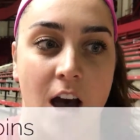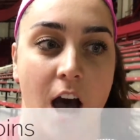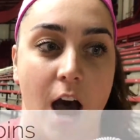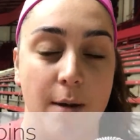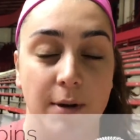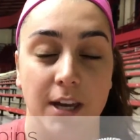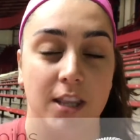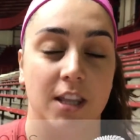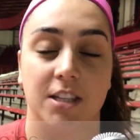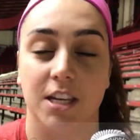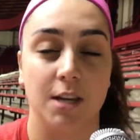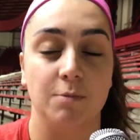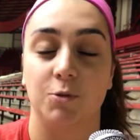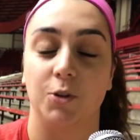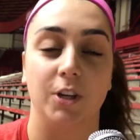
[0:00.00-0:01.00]
I mean, the
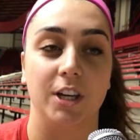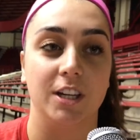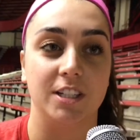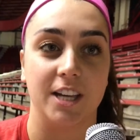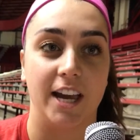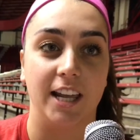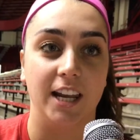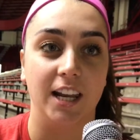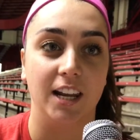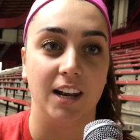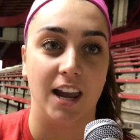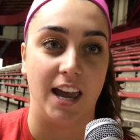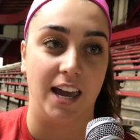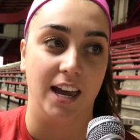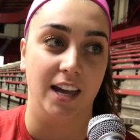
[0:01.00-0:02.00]
team's really excited,
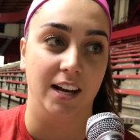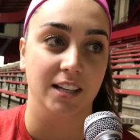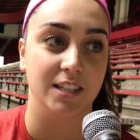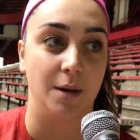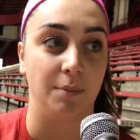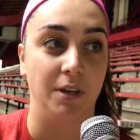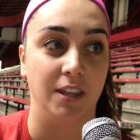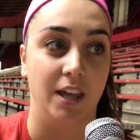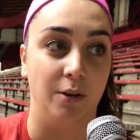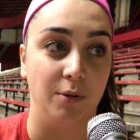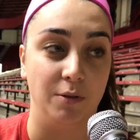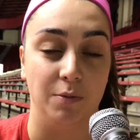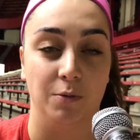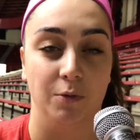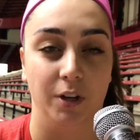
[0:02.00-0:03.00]
and it's something that
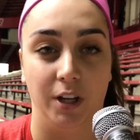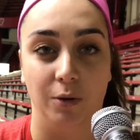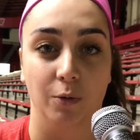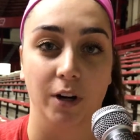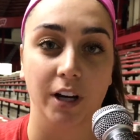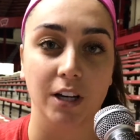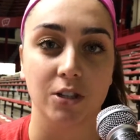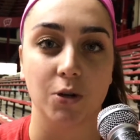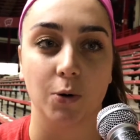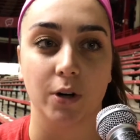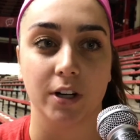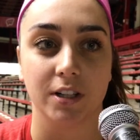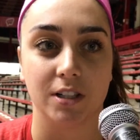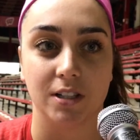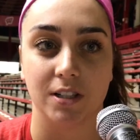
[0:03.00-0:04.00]
we've been really working
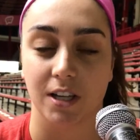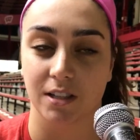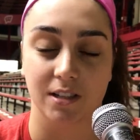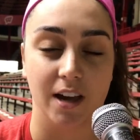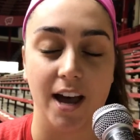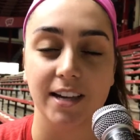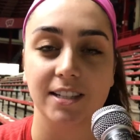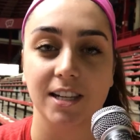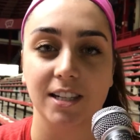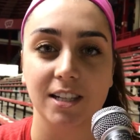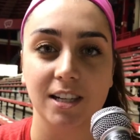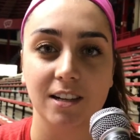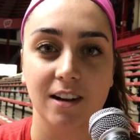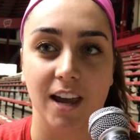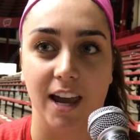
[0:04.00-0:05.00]
towards since last
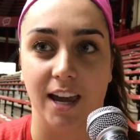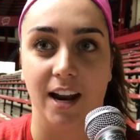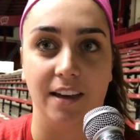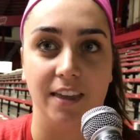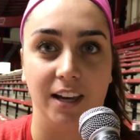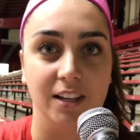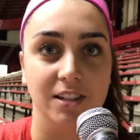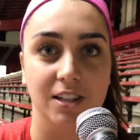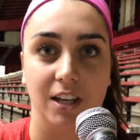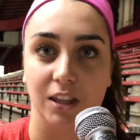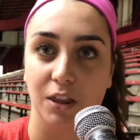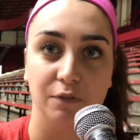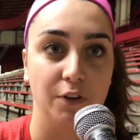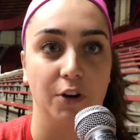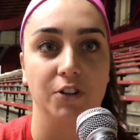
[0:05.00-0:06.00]
season. And I think it's like
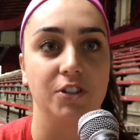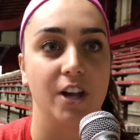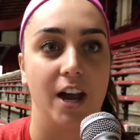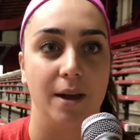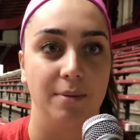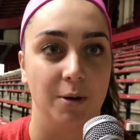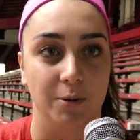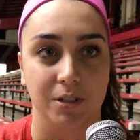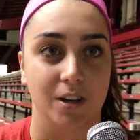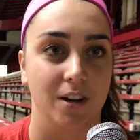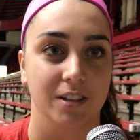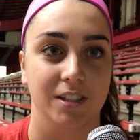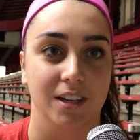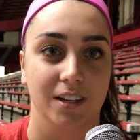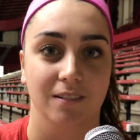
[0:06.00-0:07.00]
the first time that
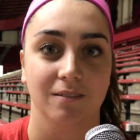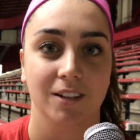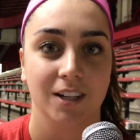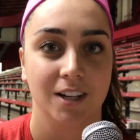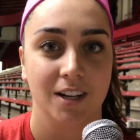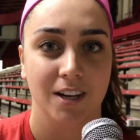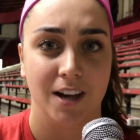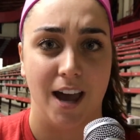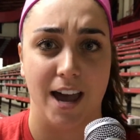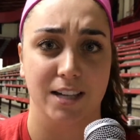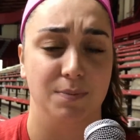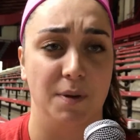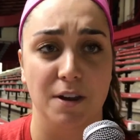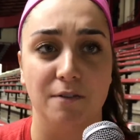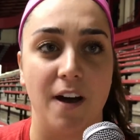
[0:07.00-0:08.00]
Wisconsin has
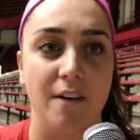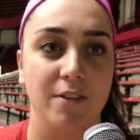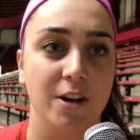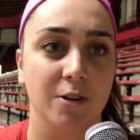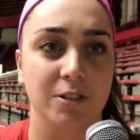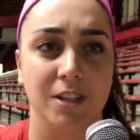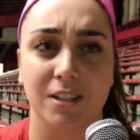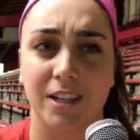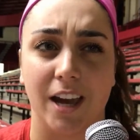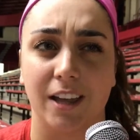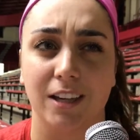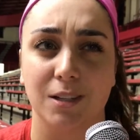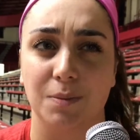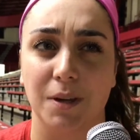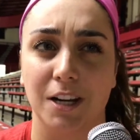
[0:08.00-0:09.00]
been 5 0 since
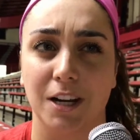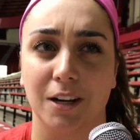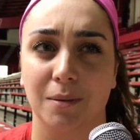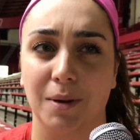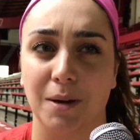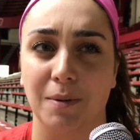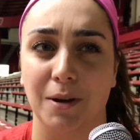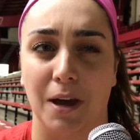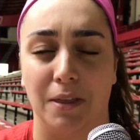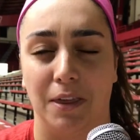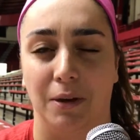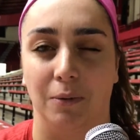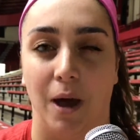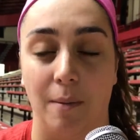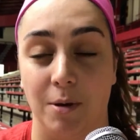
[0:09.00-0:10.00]
Kelly's been here, maybe. I
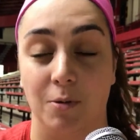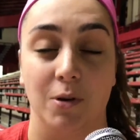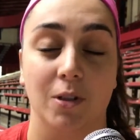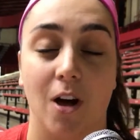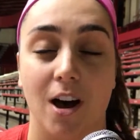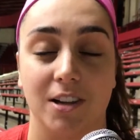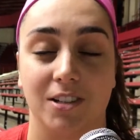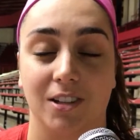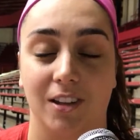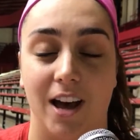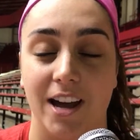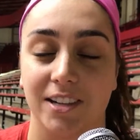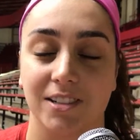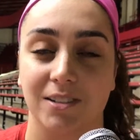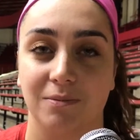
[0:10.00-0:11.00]
think, I mean, we lost the
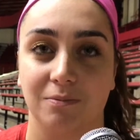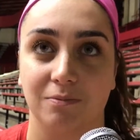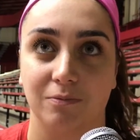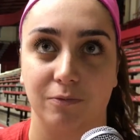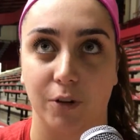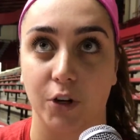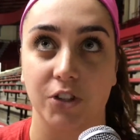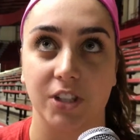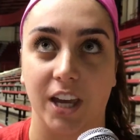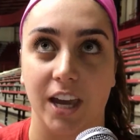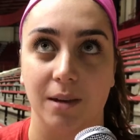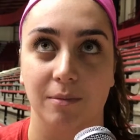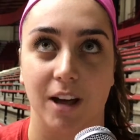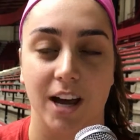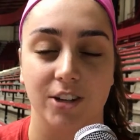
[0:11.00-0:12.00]
last first
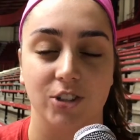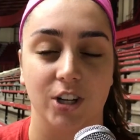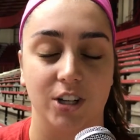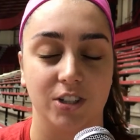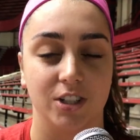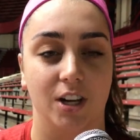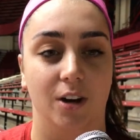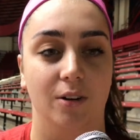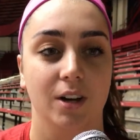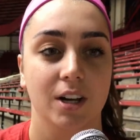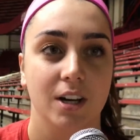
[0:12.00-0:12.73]
game last year, so